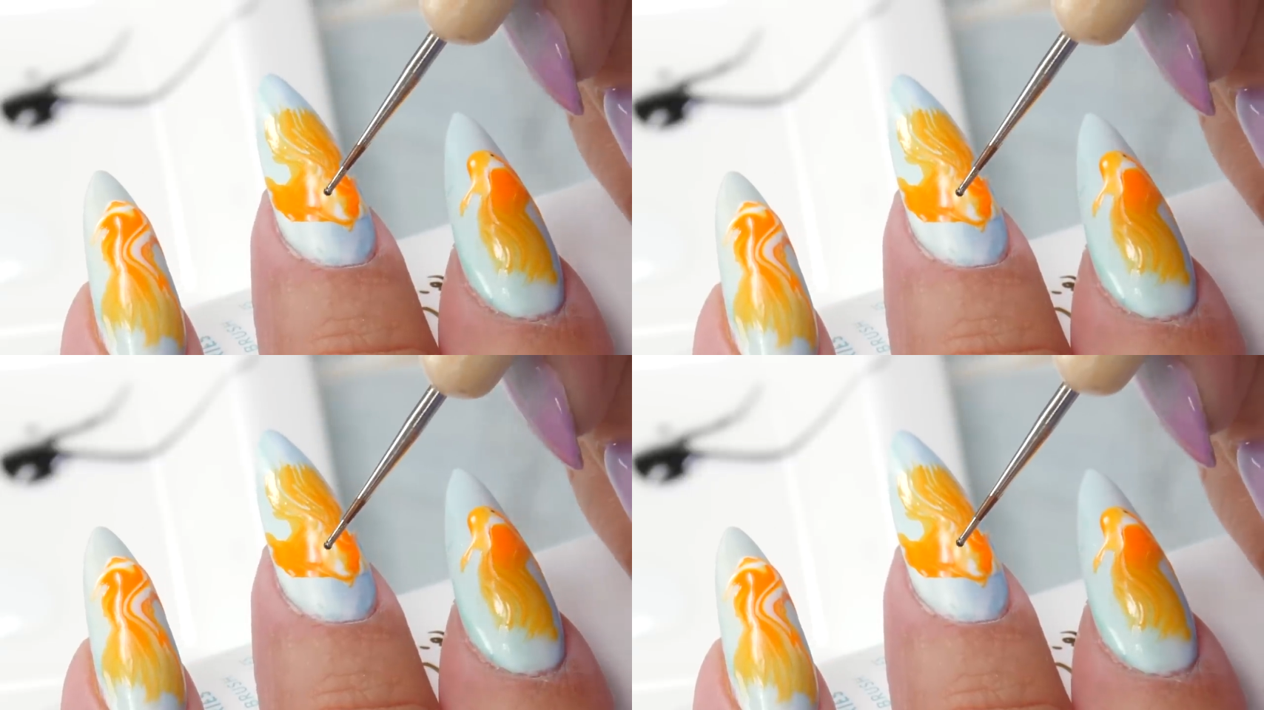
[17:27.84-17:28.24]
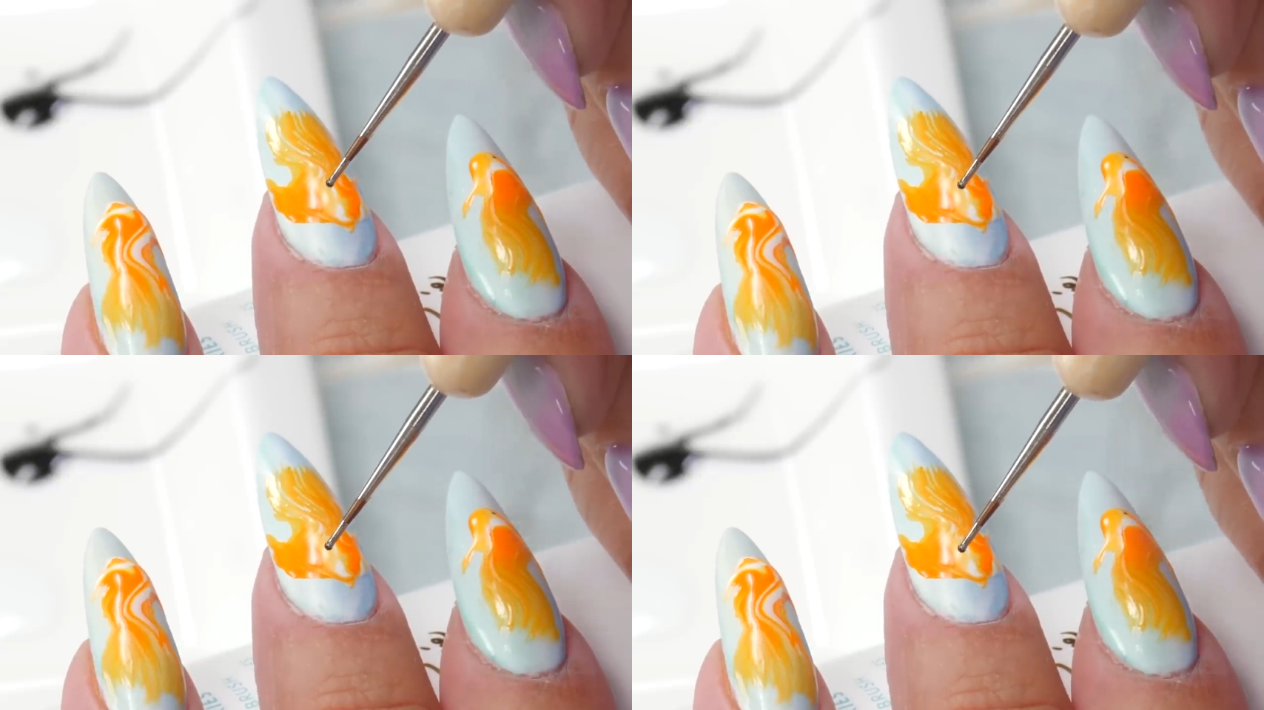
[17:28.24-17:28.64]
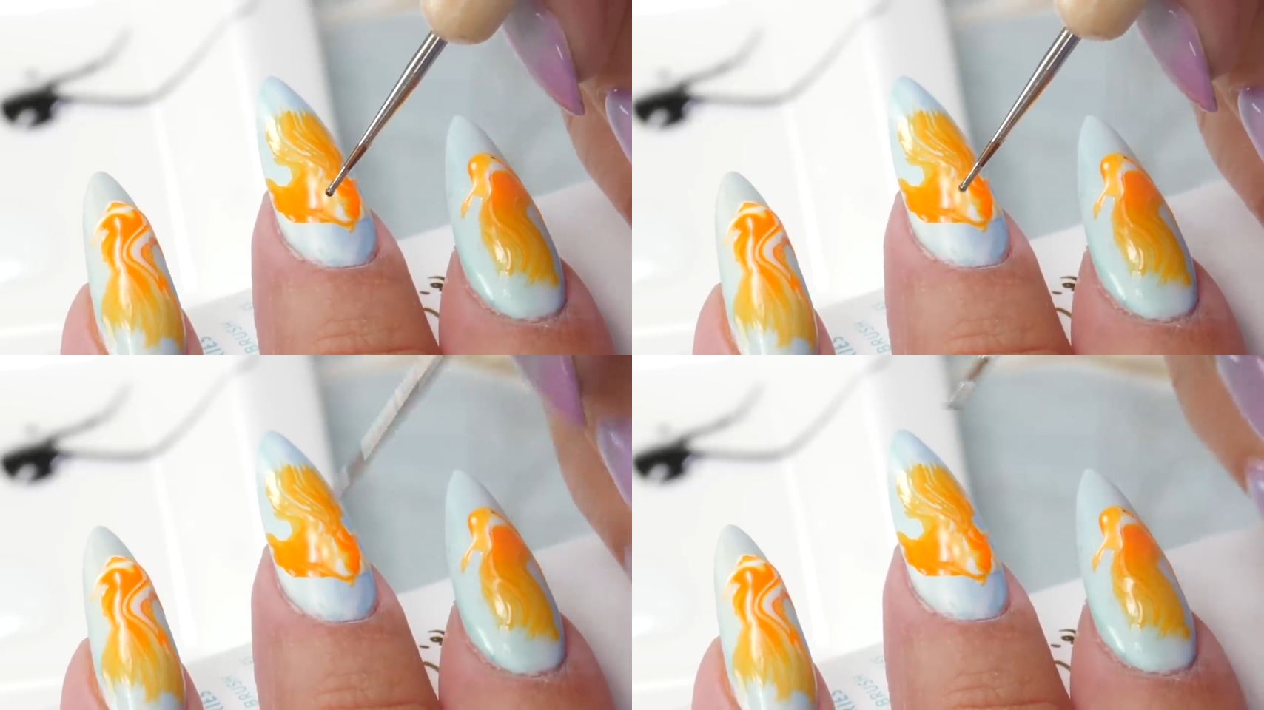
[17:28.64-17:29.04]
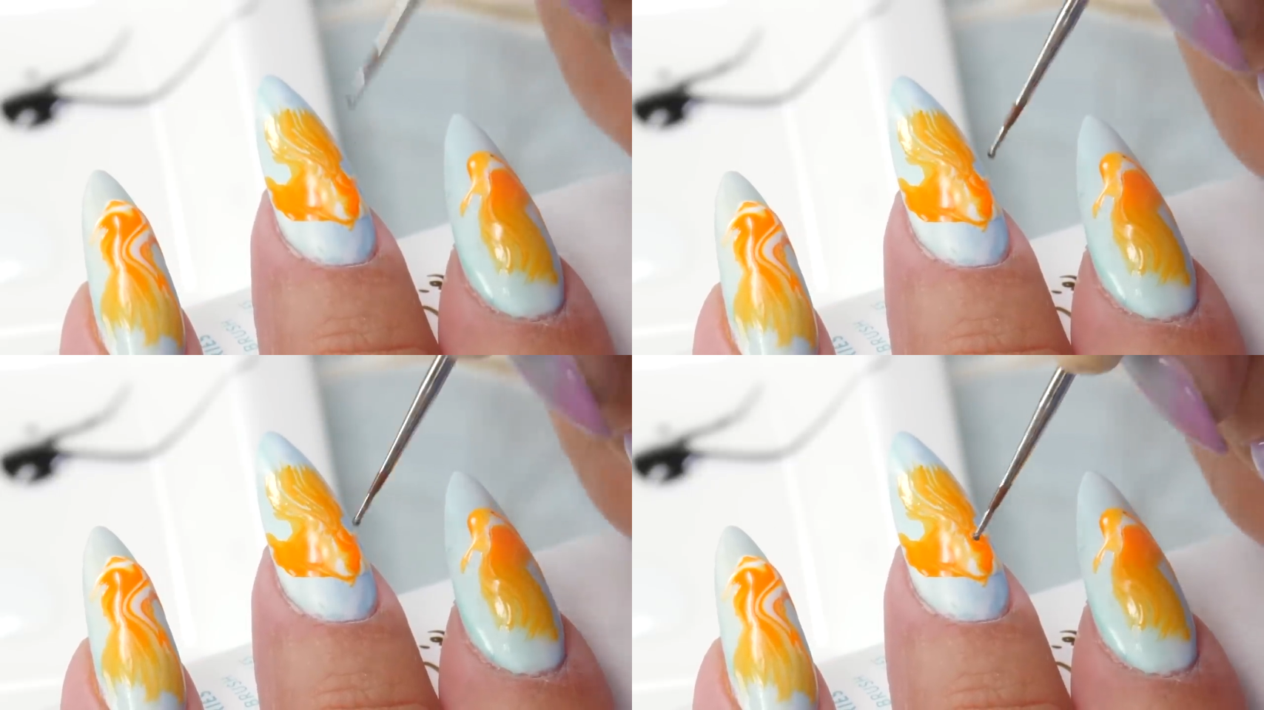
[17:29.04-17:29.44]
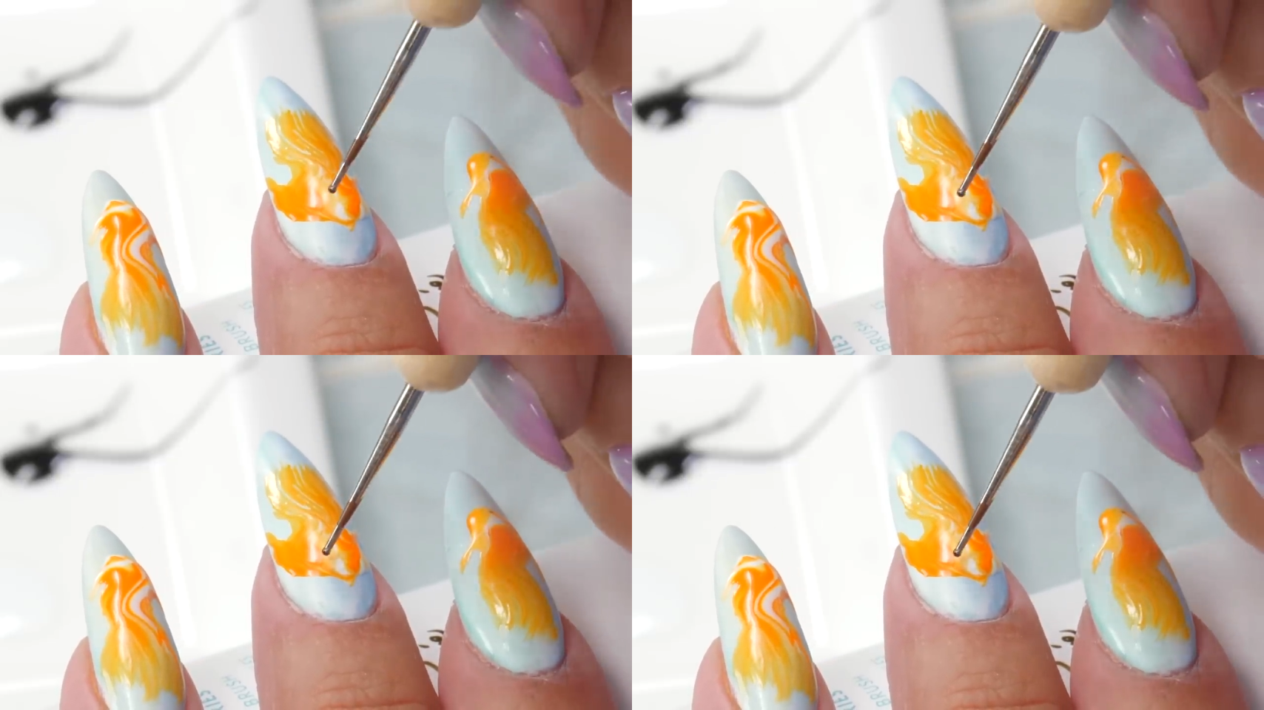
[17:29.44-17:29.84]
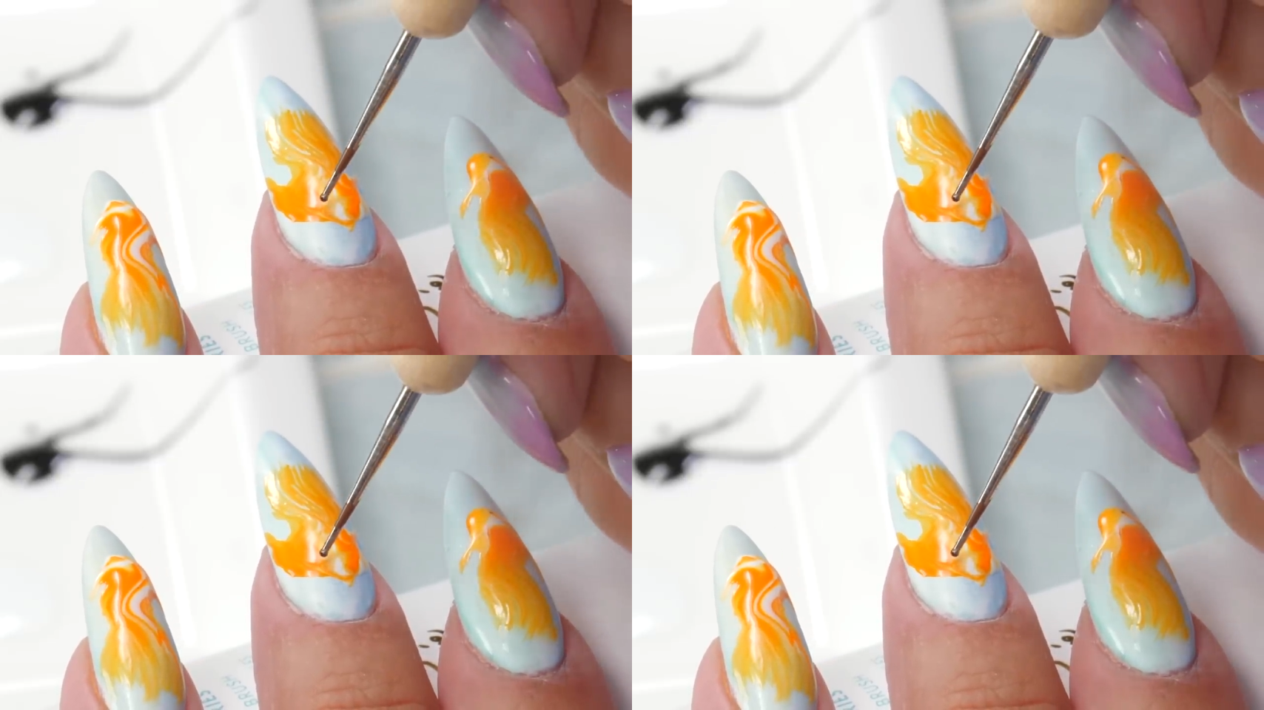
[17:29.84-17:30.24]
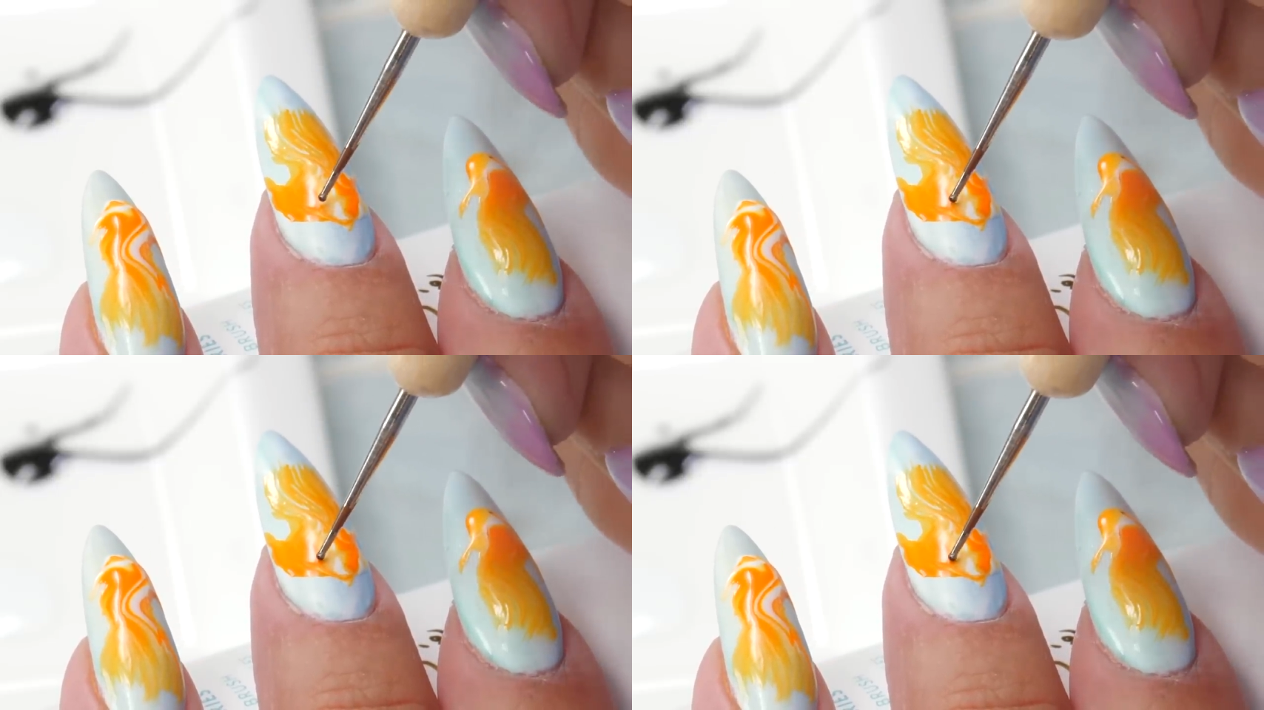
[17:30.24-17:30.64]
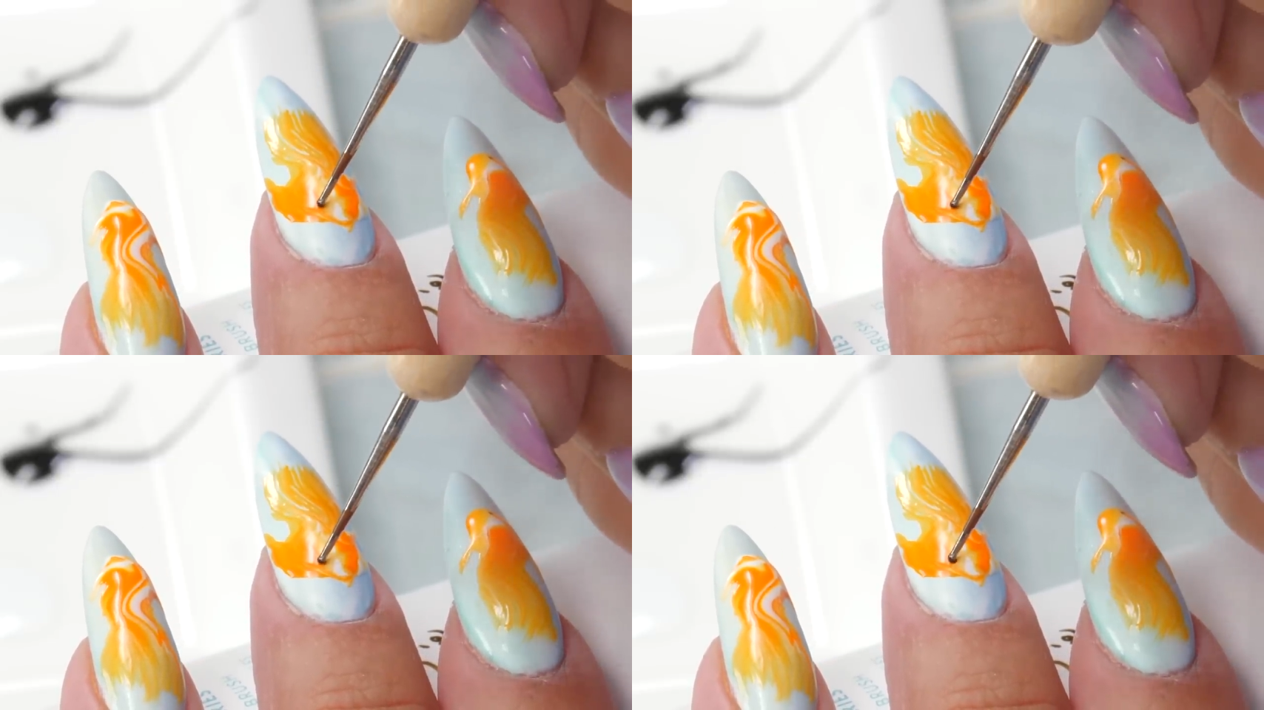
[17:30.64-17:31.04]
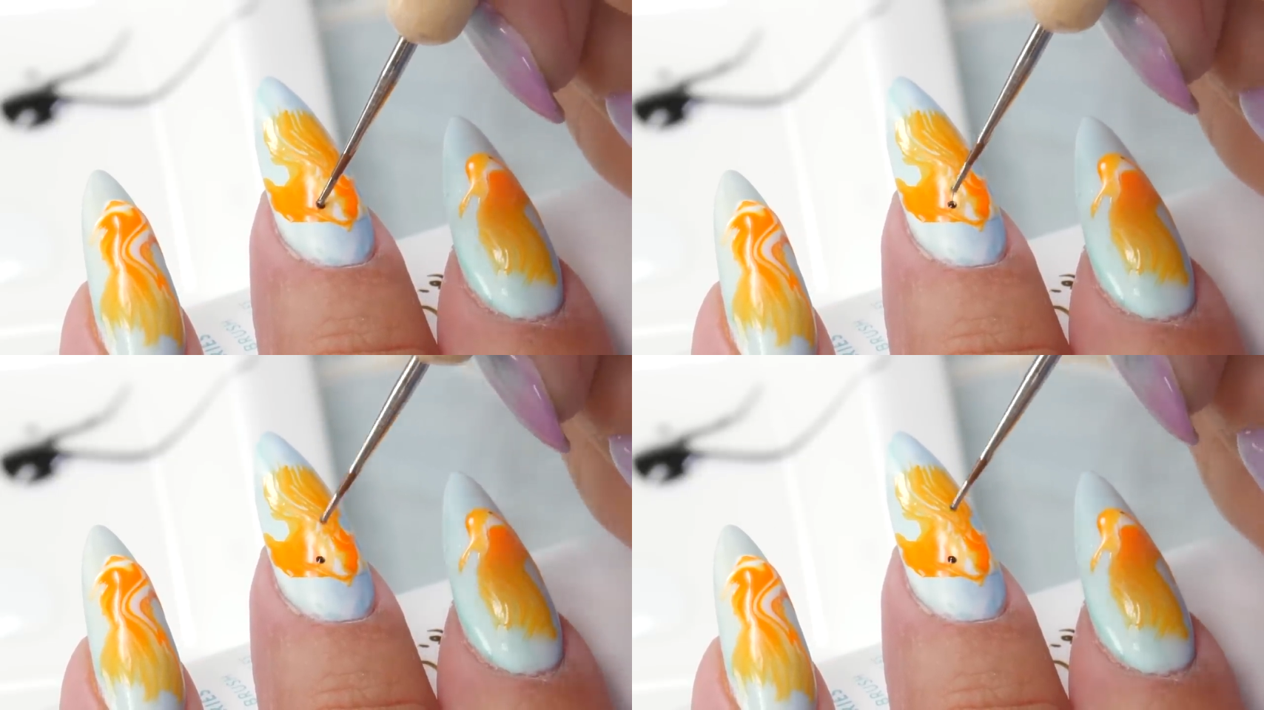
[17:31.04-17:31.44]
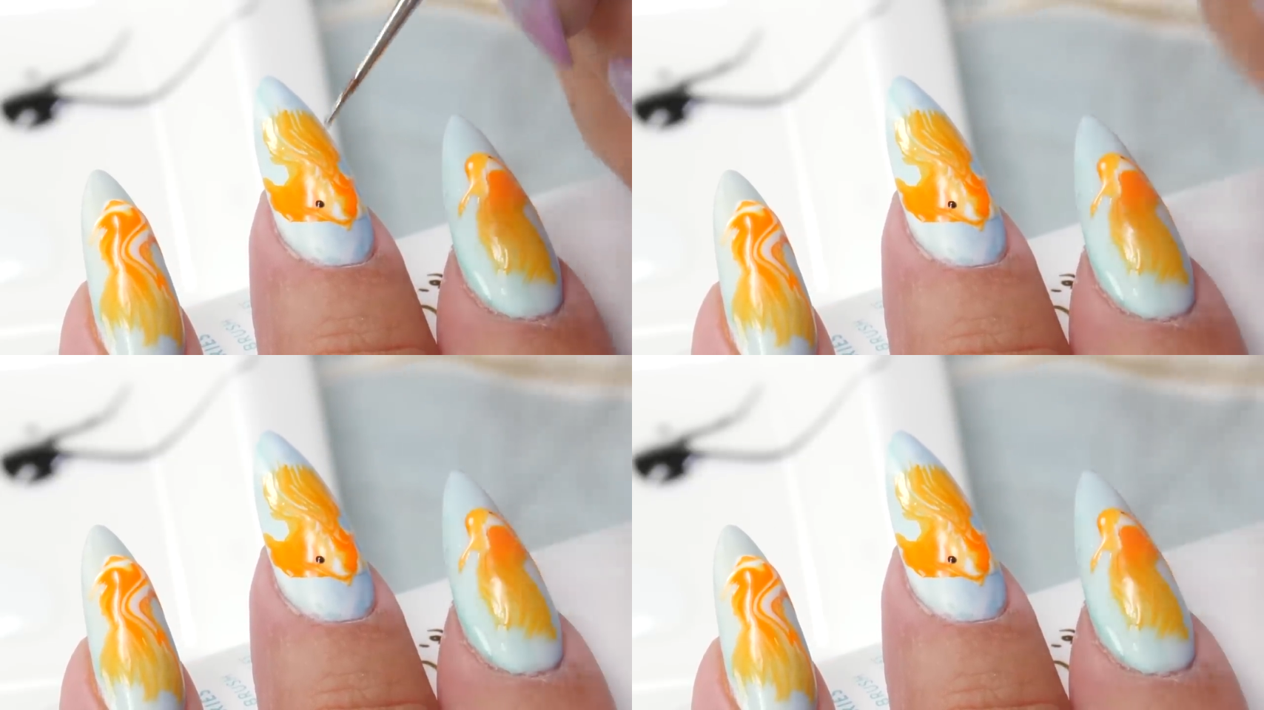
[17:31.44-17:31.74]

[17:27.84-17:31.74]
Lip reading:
No face is visible, so there are no lips to read.